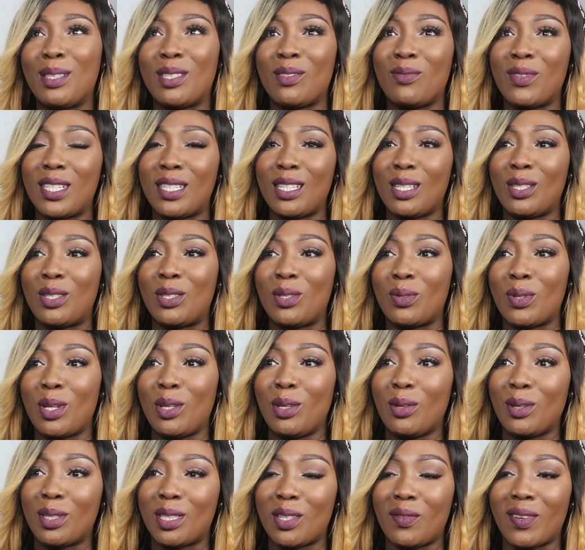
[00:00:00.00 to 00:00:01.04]
am I going to
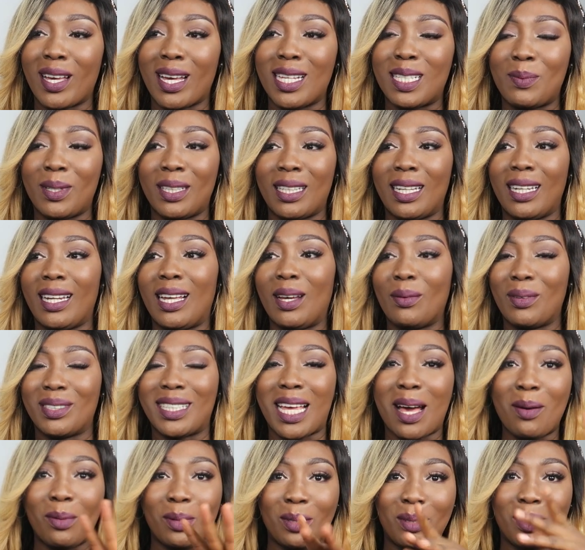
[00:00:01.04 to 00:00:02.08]
visit you and you yourself can't speak
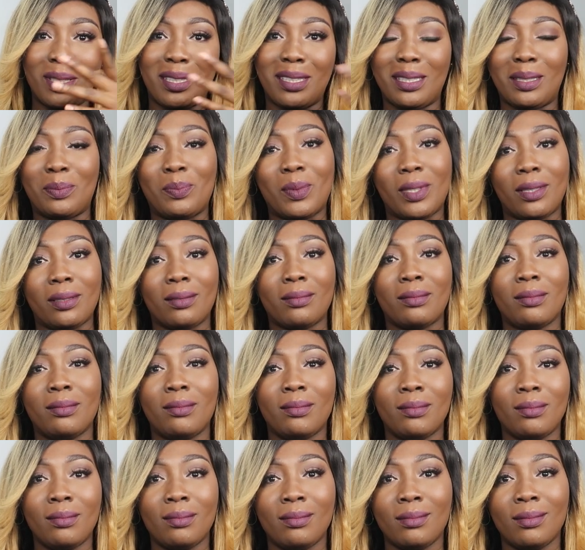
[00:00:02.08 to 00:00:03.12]
the language? How will you teach
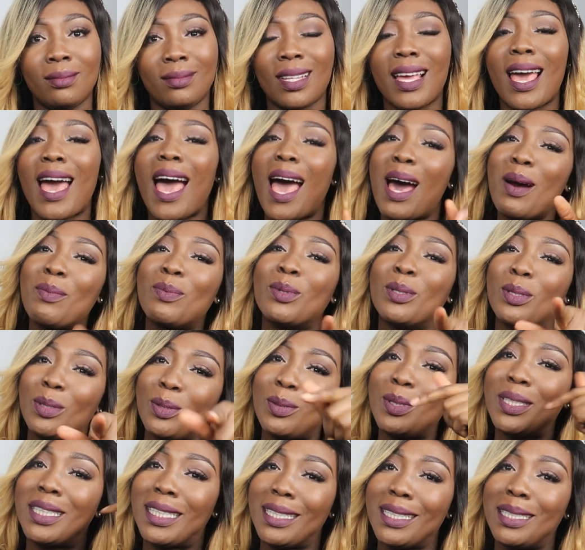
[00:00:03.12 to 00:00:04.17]
me?
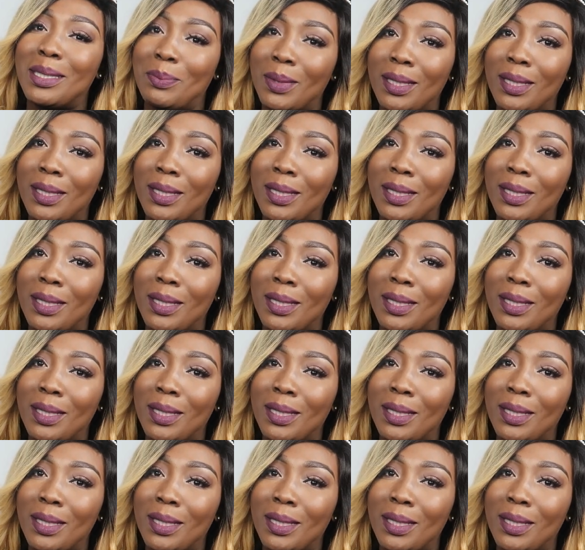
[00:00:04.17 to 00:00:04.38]
How